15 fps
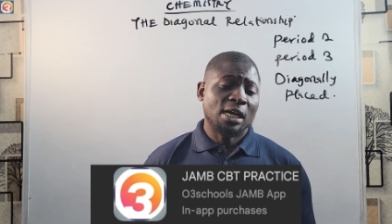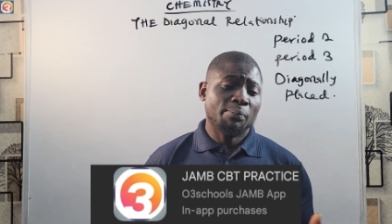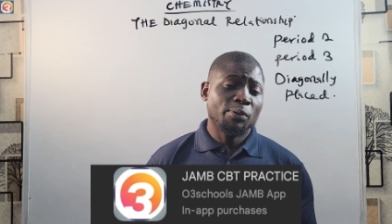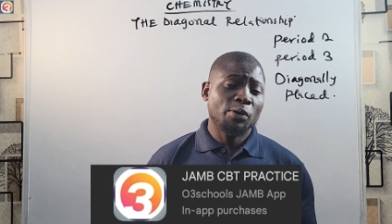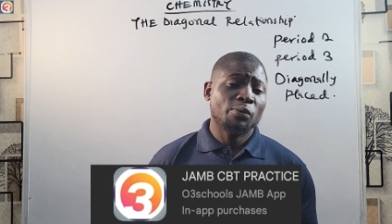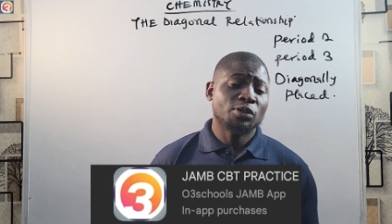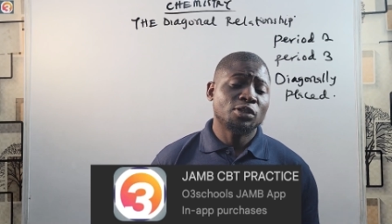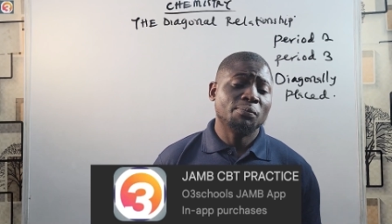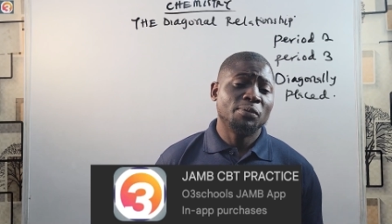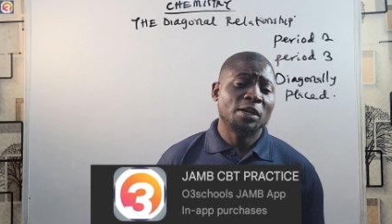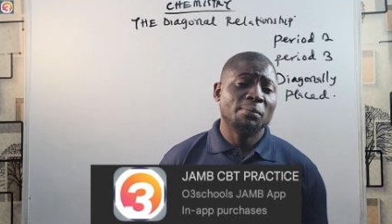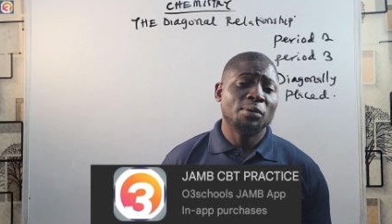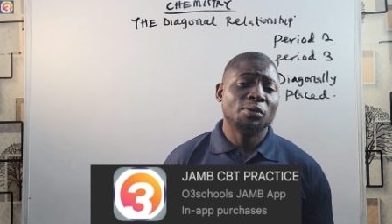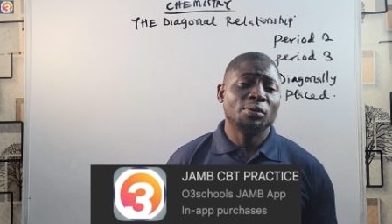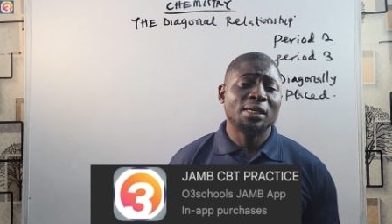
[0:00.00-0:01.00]
and play wants to be a
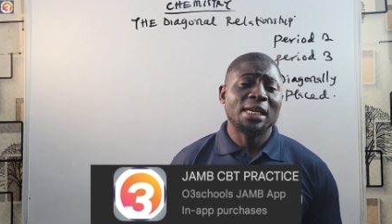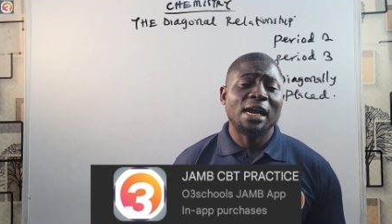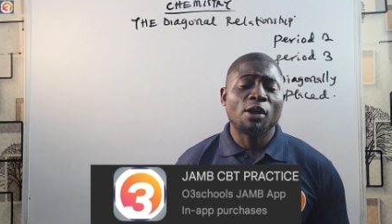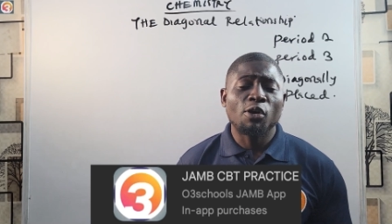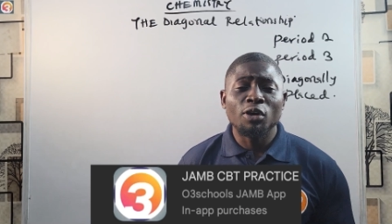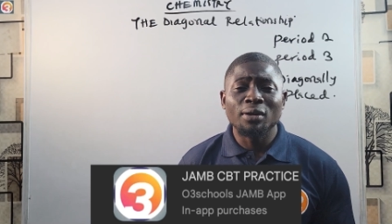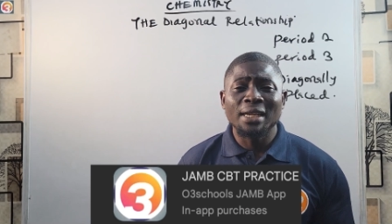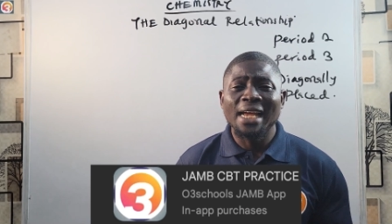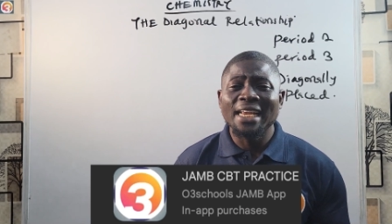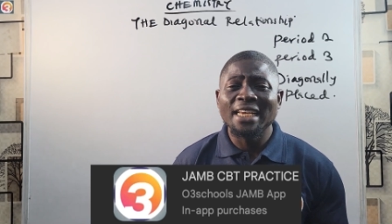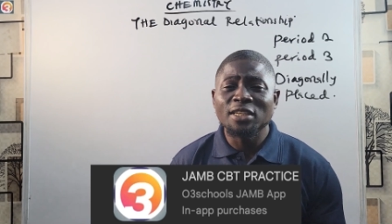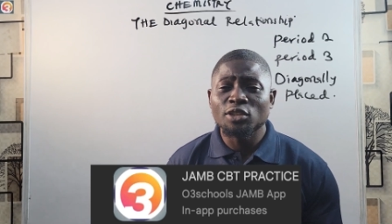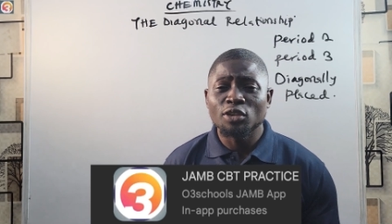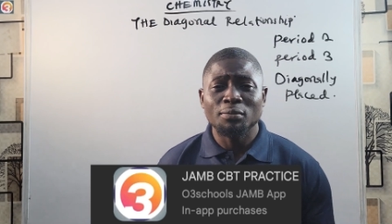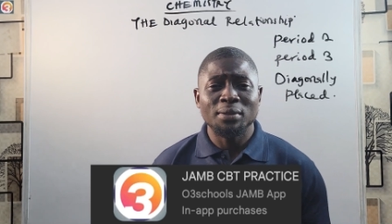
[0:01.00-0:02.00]
millionaire on any
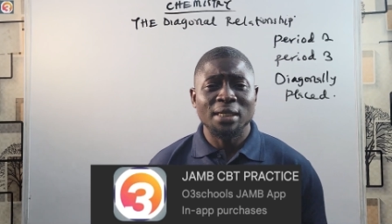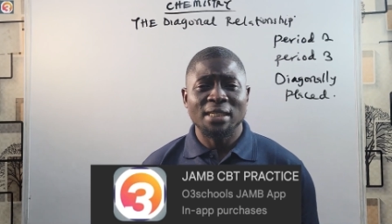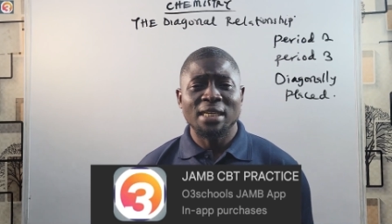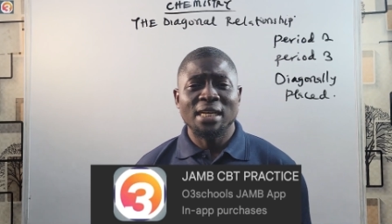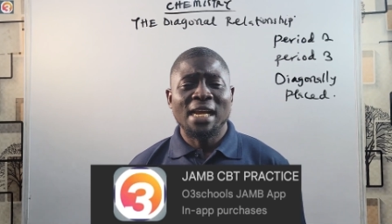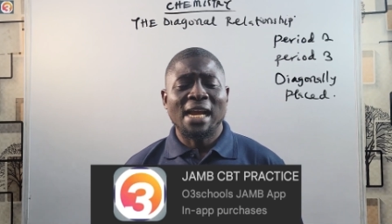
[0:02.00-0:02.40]
subject